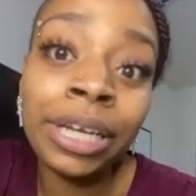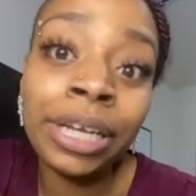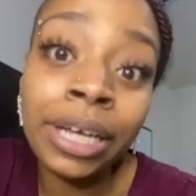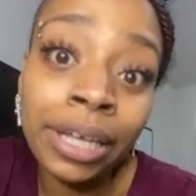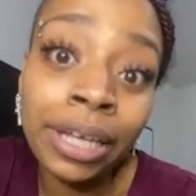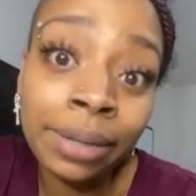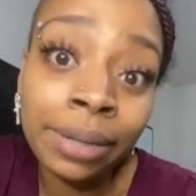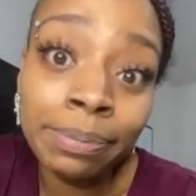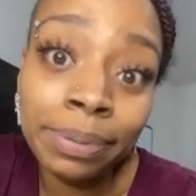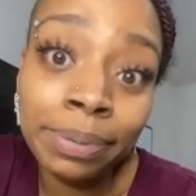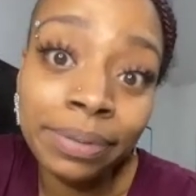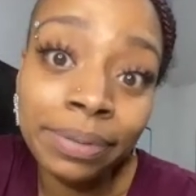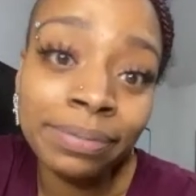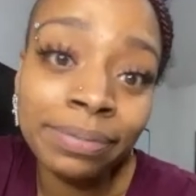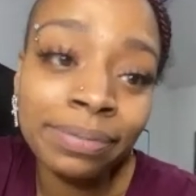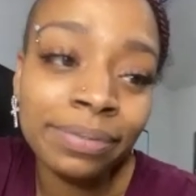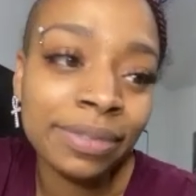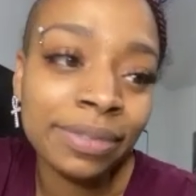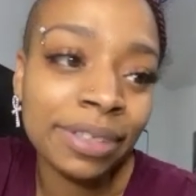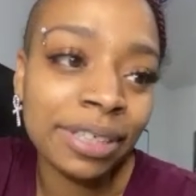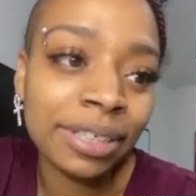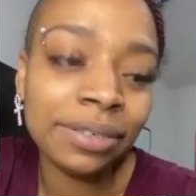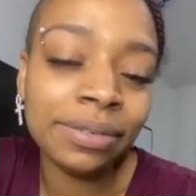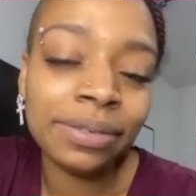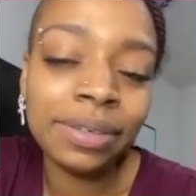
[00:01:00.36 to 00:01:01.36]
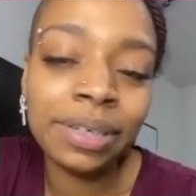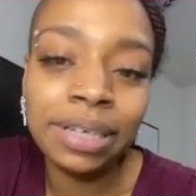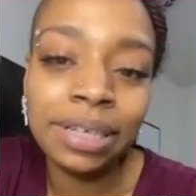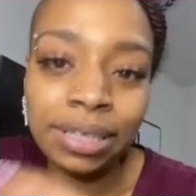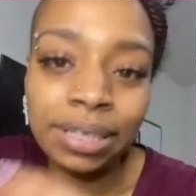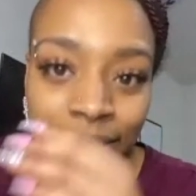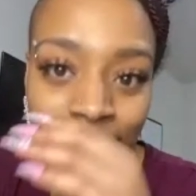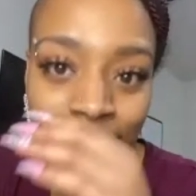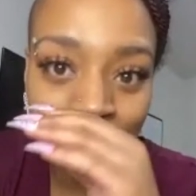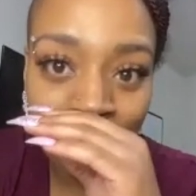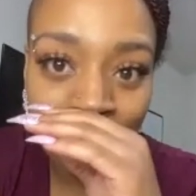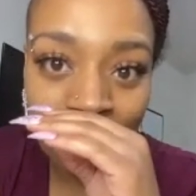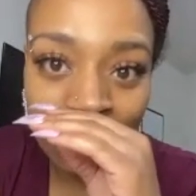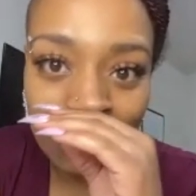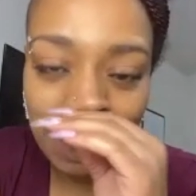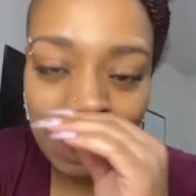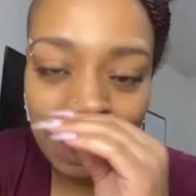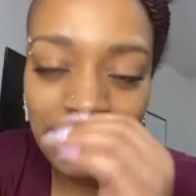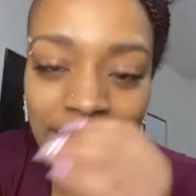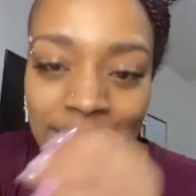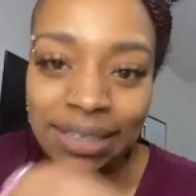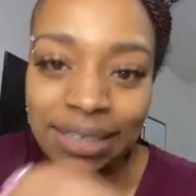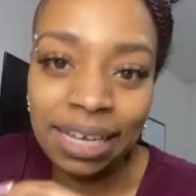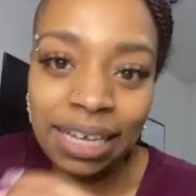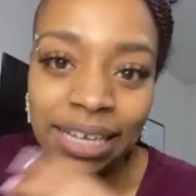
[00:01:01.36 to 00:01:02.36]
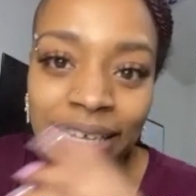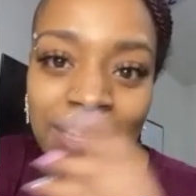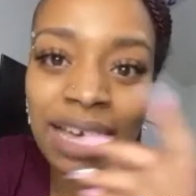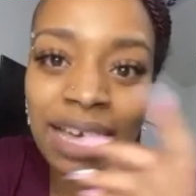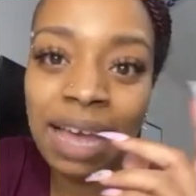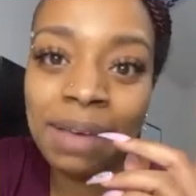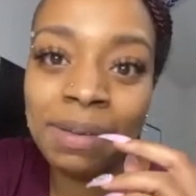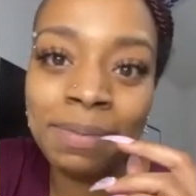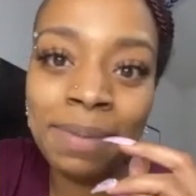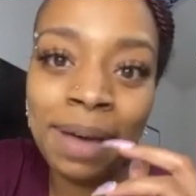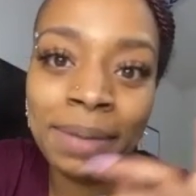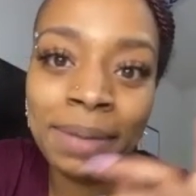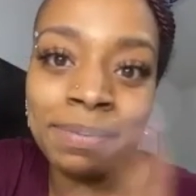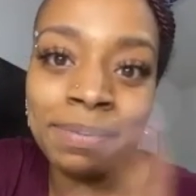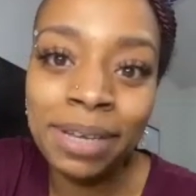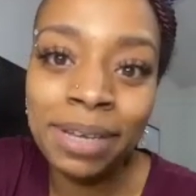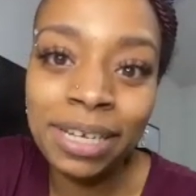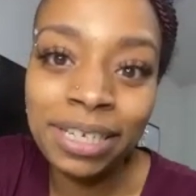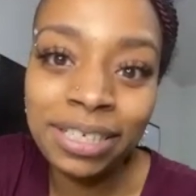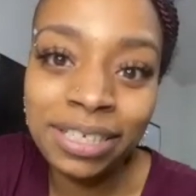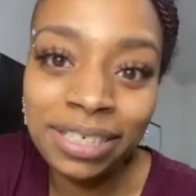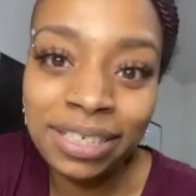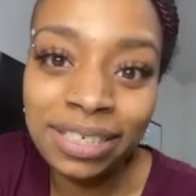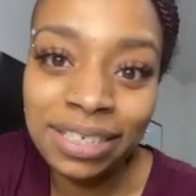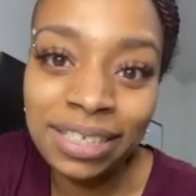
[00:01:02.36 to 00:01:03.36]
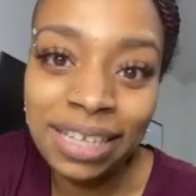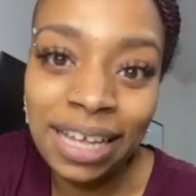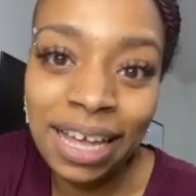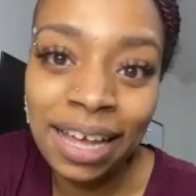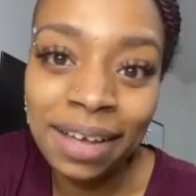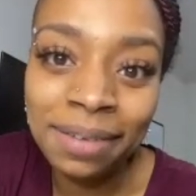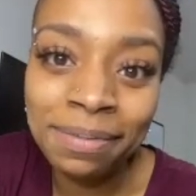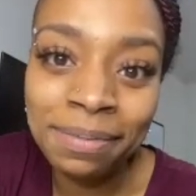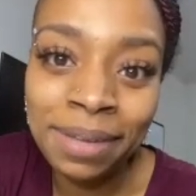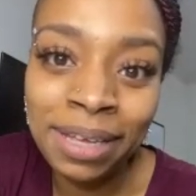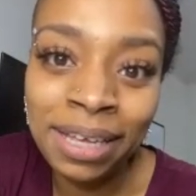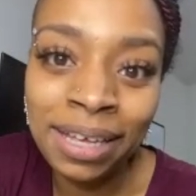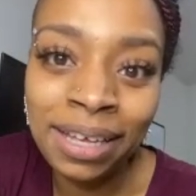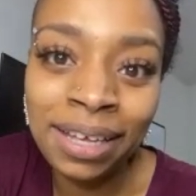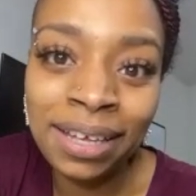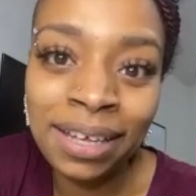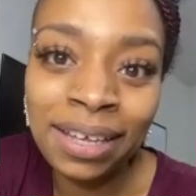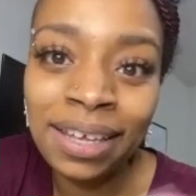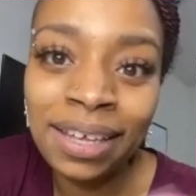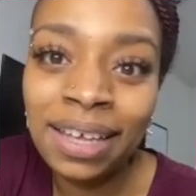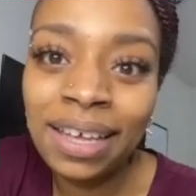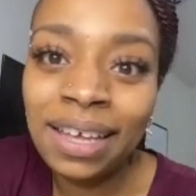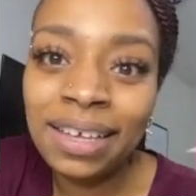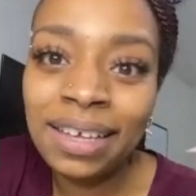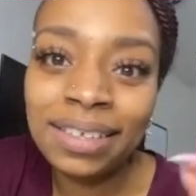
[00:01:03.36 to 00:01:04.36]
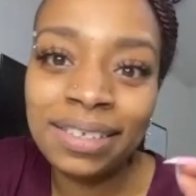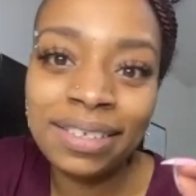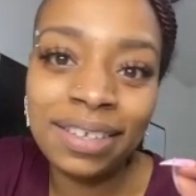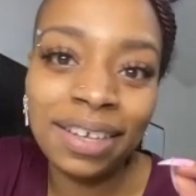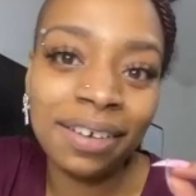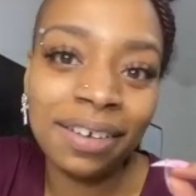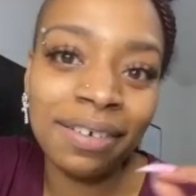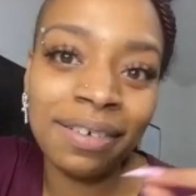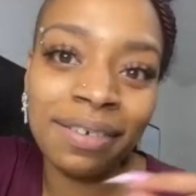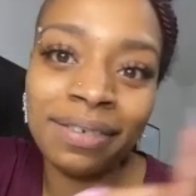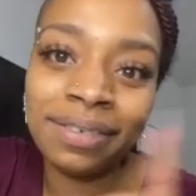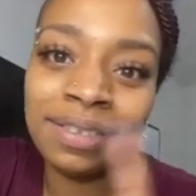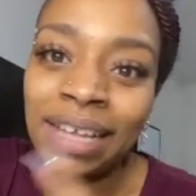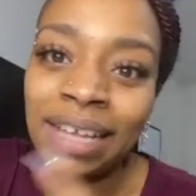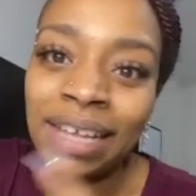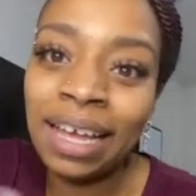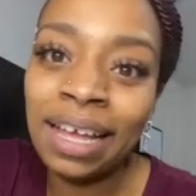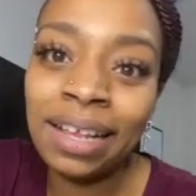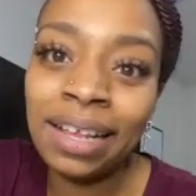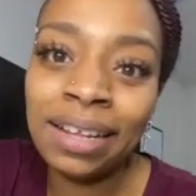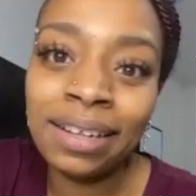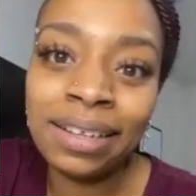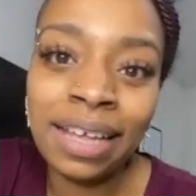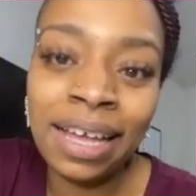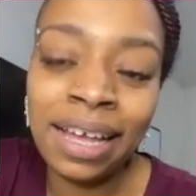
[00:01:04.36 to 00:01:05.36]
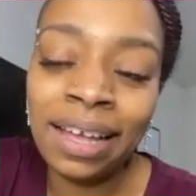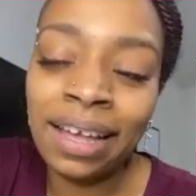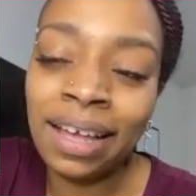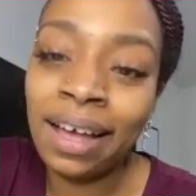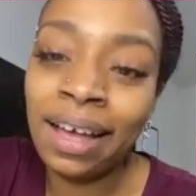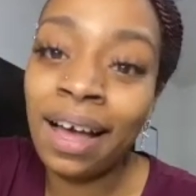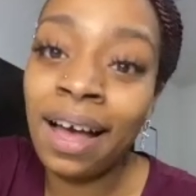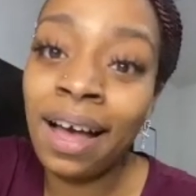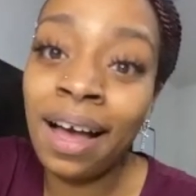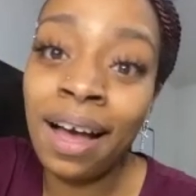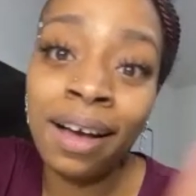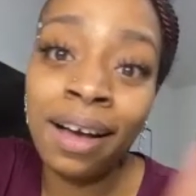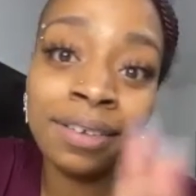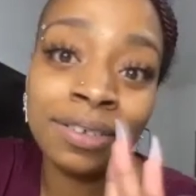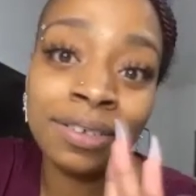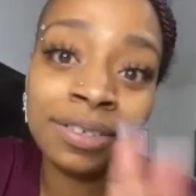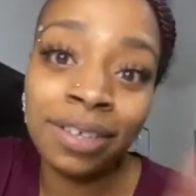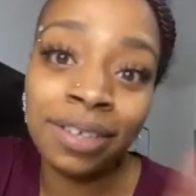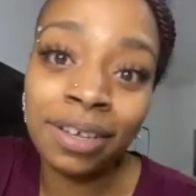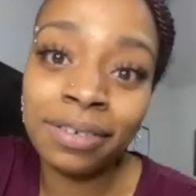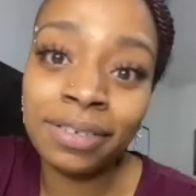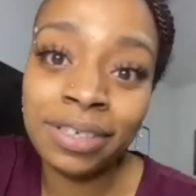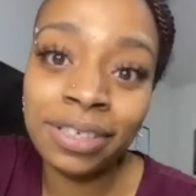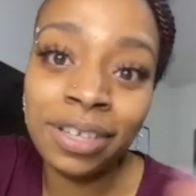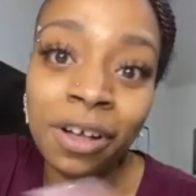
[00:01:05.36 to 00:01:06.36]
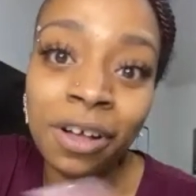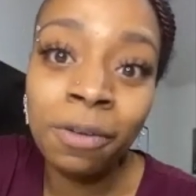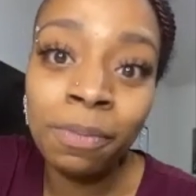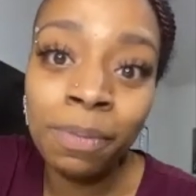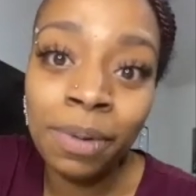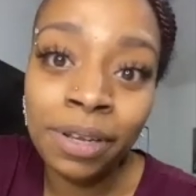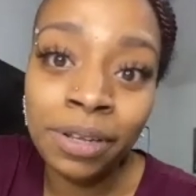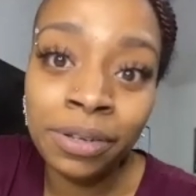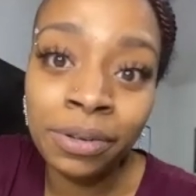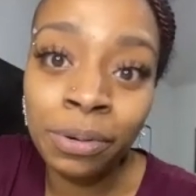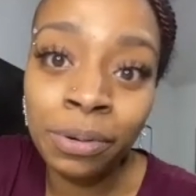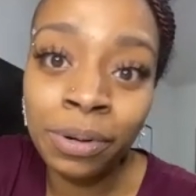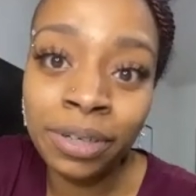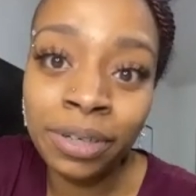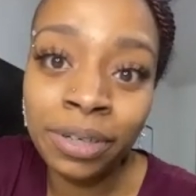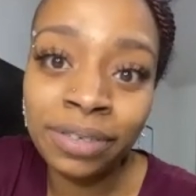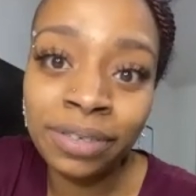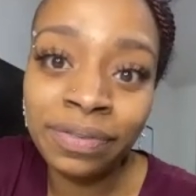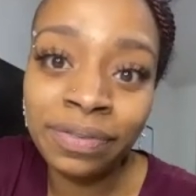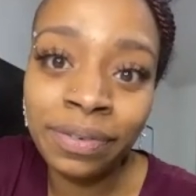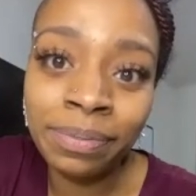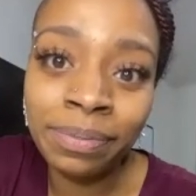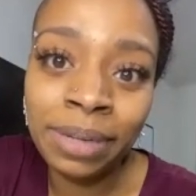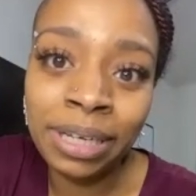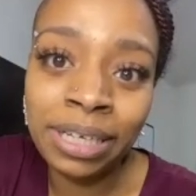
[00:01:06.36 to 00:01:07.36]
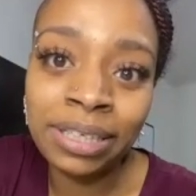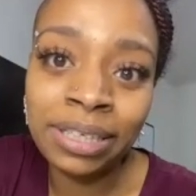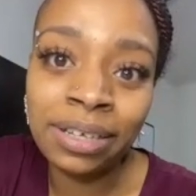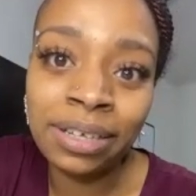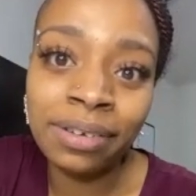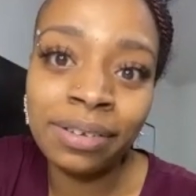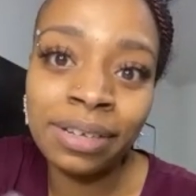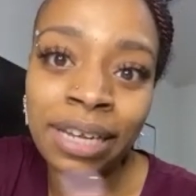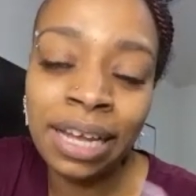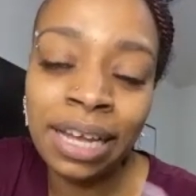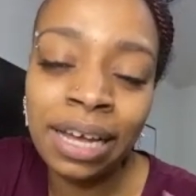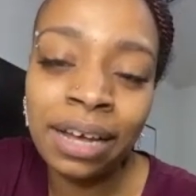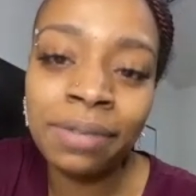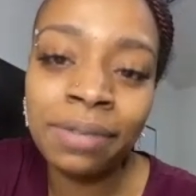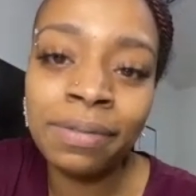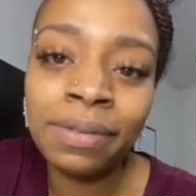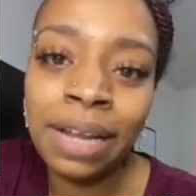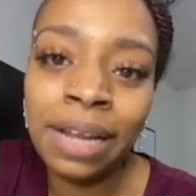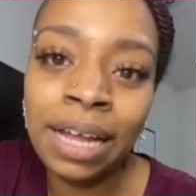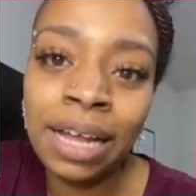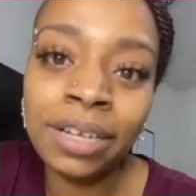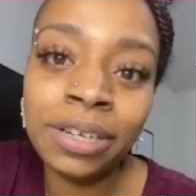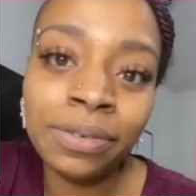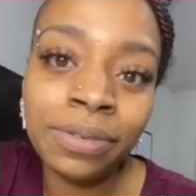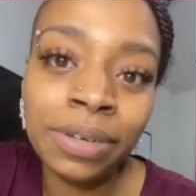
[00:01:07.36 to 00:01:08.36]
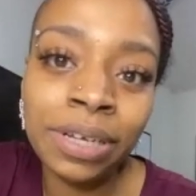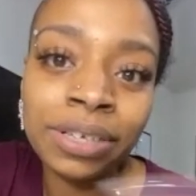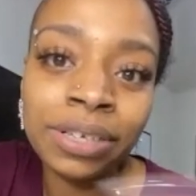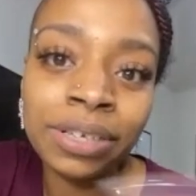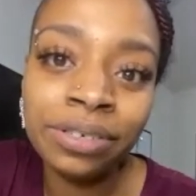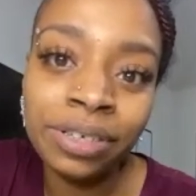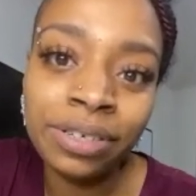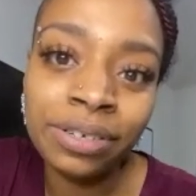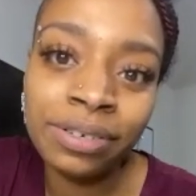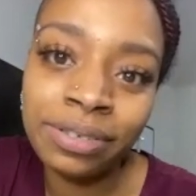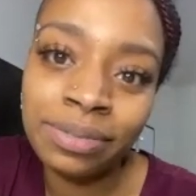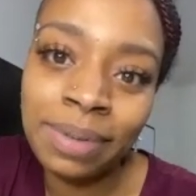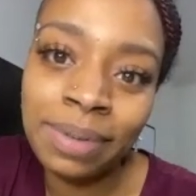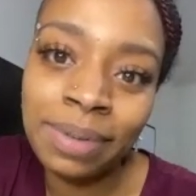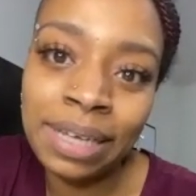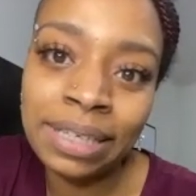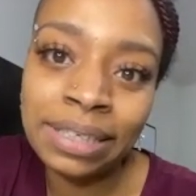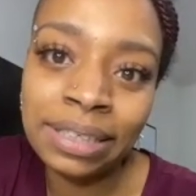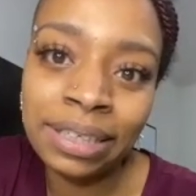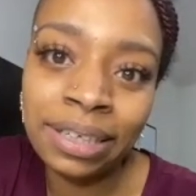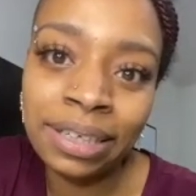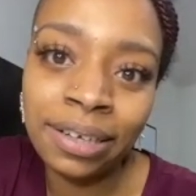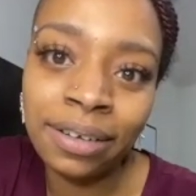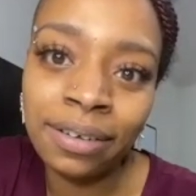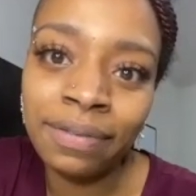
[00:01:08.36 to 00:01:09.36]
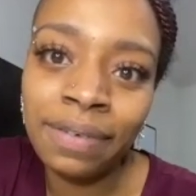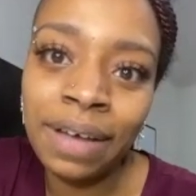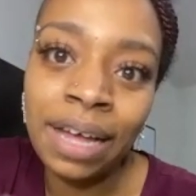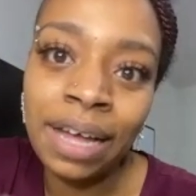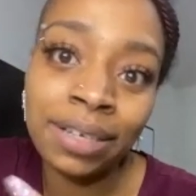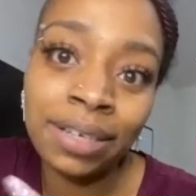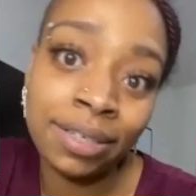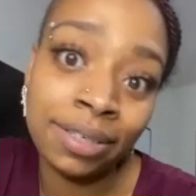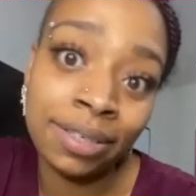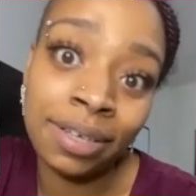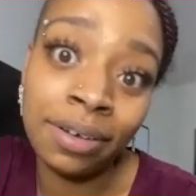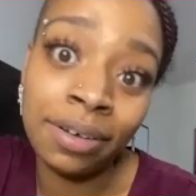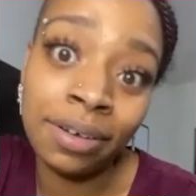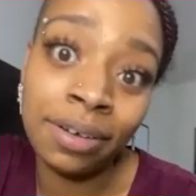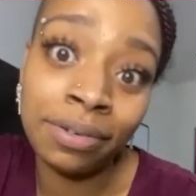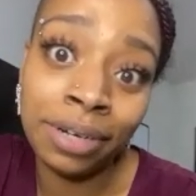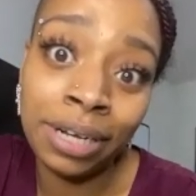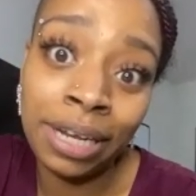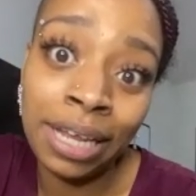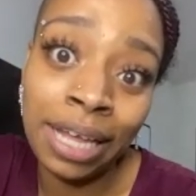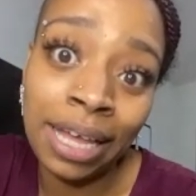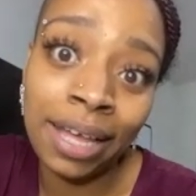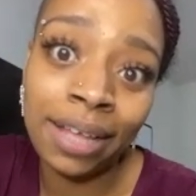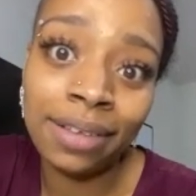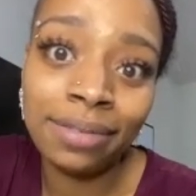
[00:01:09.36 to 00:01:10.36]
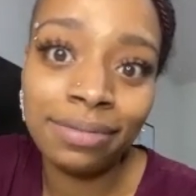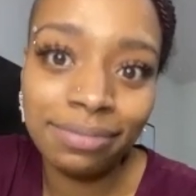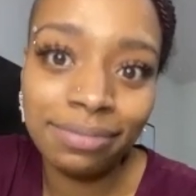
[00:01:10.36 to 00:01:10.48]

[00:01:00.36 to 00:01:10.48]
up too. Cause like I said, you gave me my mission statement. So that also just opened doors for me. So now when I do introduce myself, I just go to that.